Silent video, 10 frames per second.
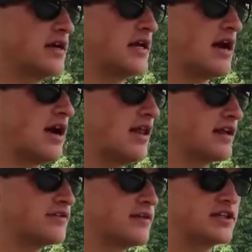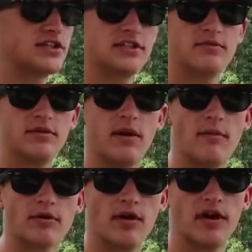And how I like the rig is just simply
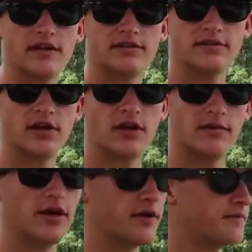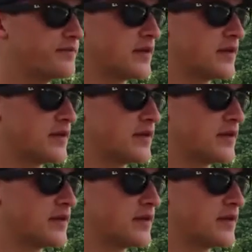pop my rod, as I was talking about.